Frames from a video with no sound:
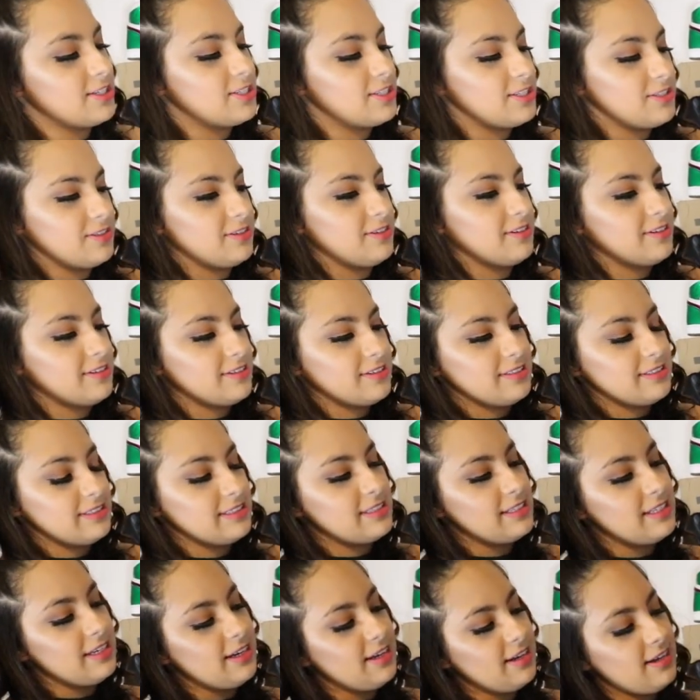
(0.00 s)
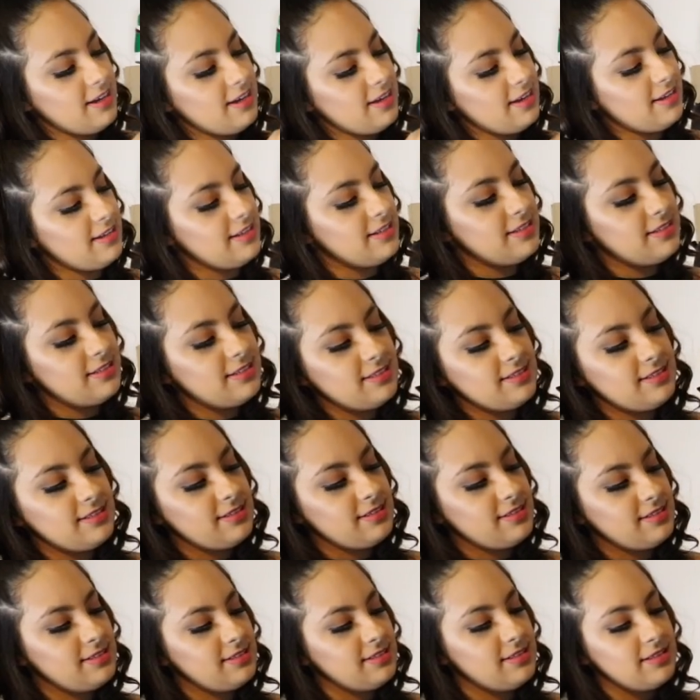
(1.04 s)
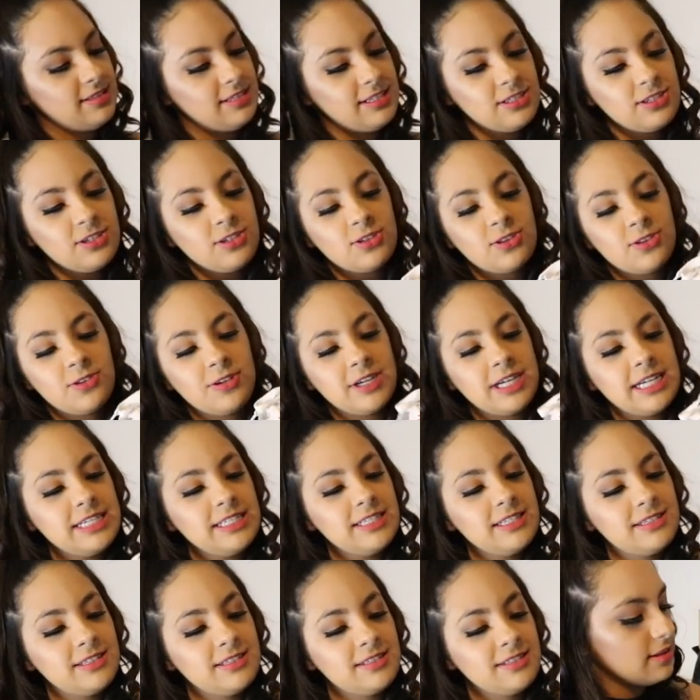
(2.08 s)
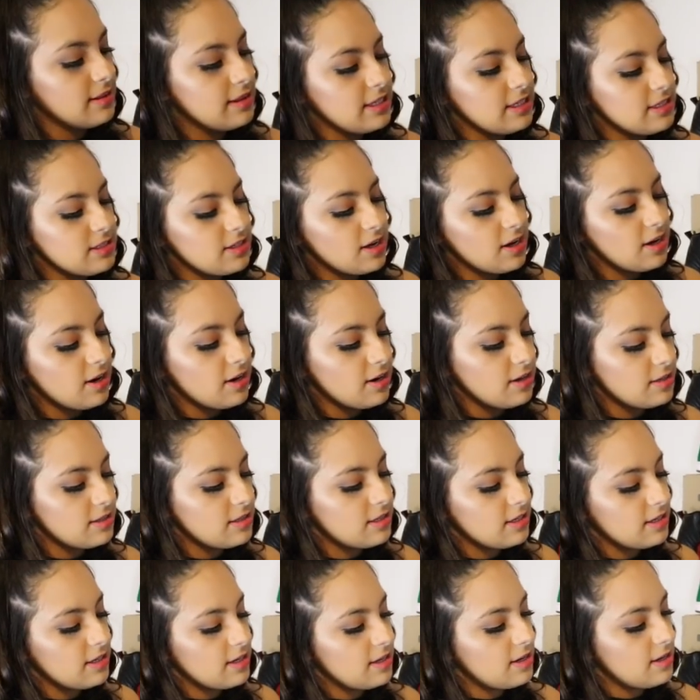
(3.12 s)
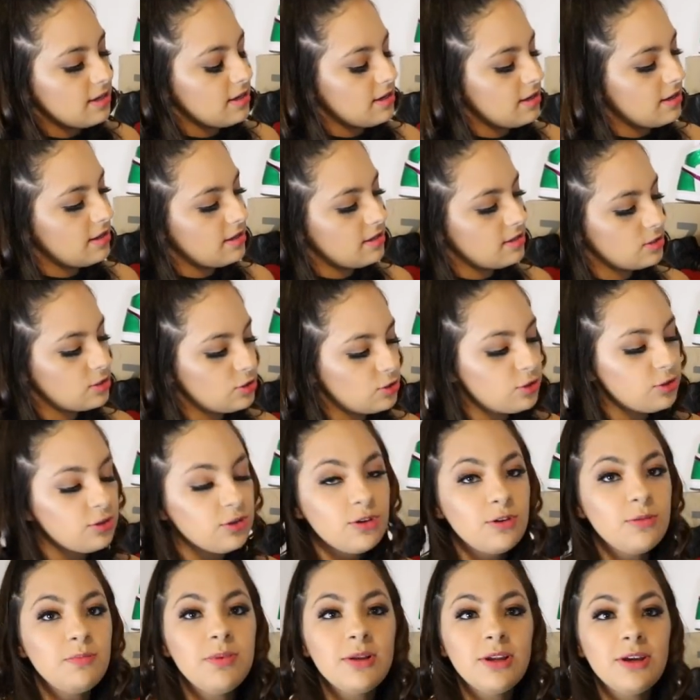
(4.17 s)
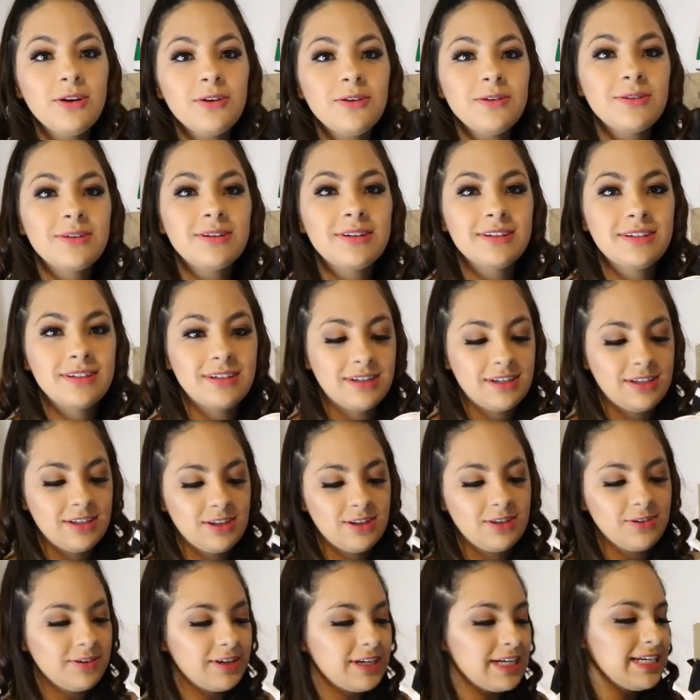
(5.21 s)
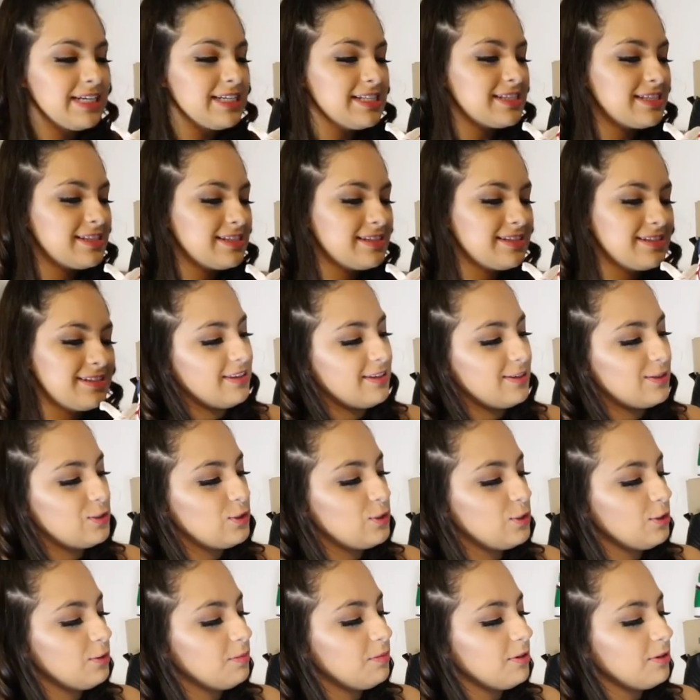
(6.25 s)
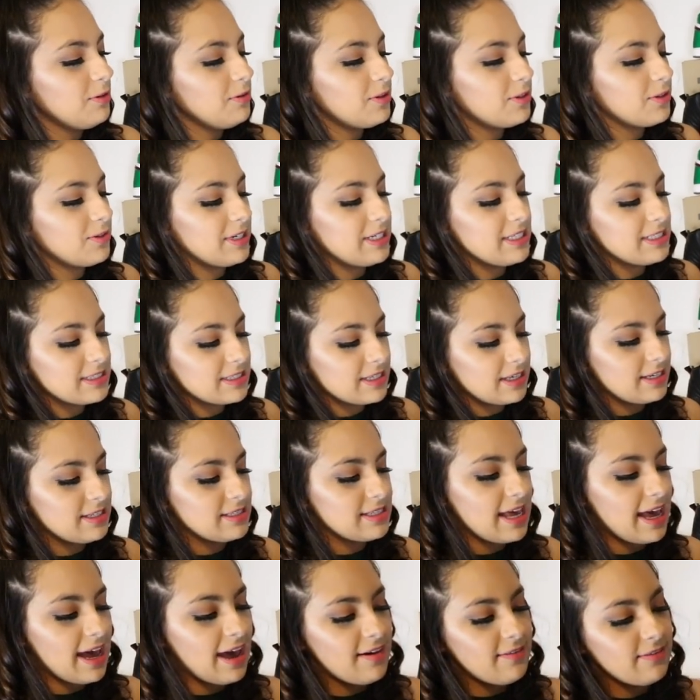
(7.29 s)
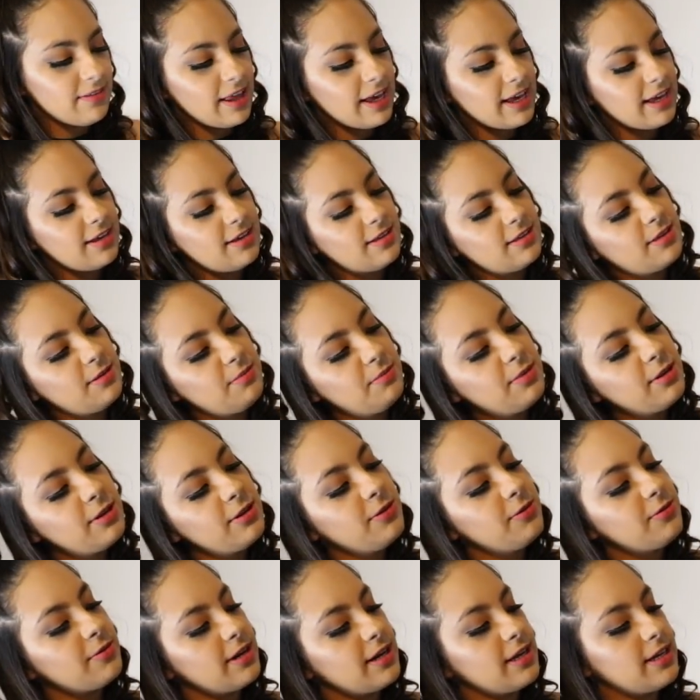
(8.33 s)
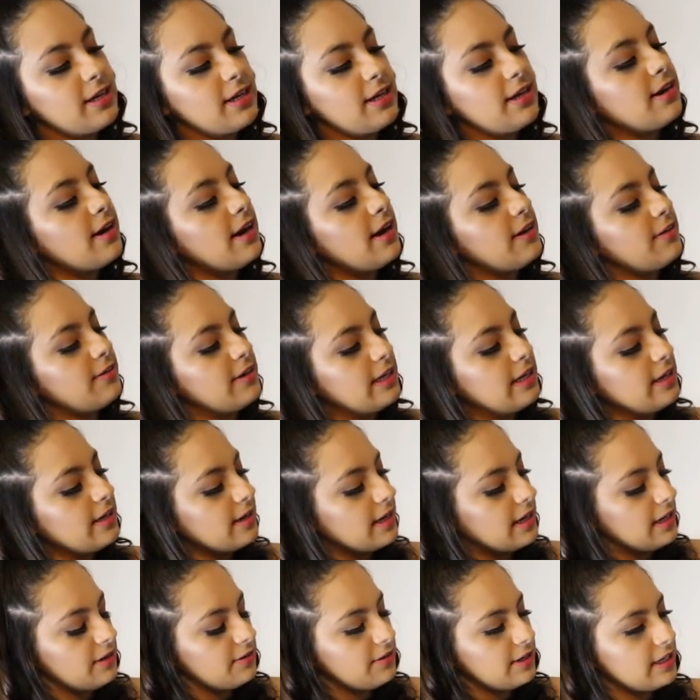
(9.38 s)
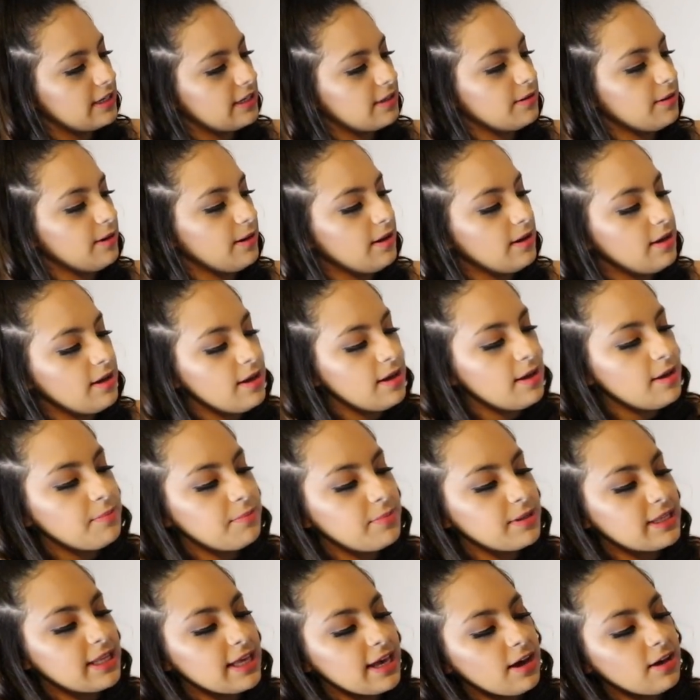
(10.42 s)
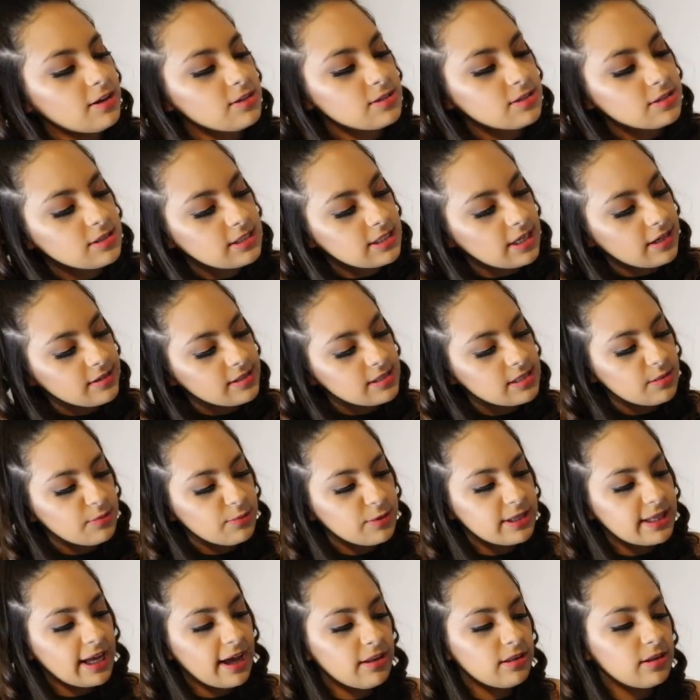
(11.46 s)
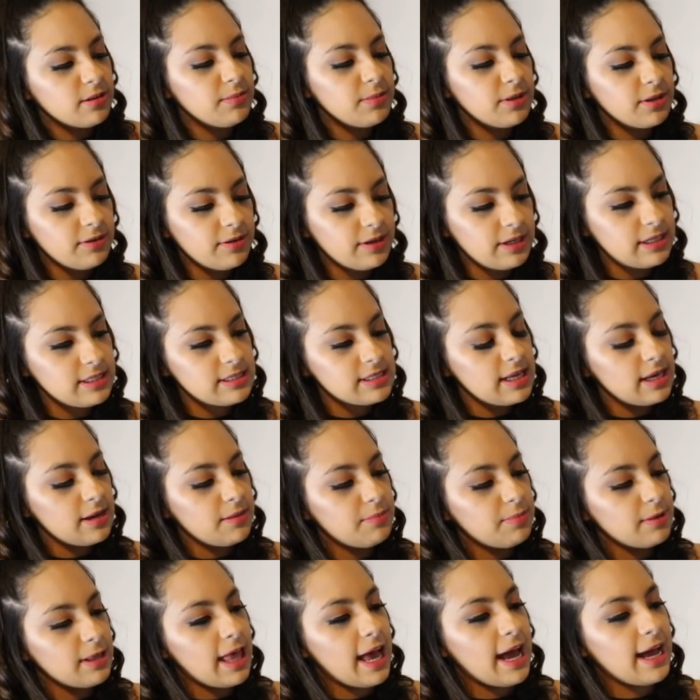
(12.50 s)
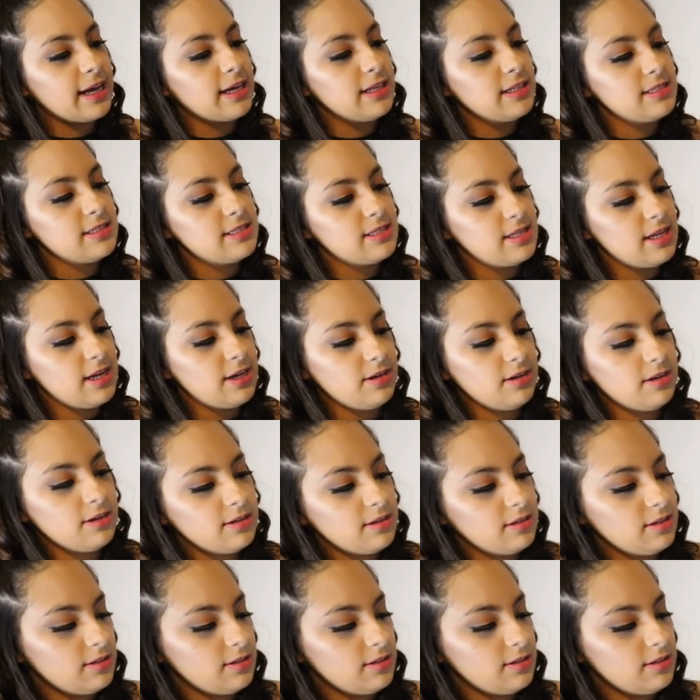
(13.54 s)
shoot the these are threes these are the True Blue 3s. The True Blue 3s because they have like the blue right here and right here and right here. But they also sell some without the blue and it's like black instead.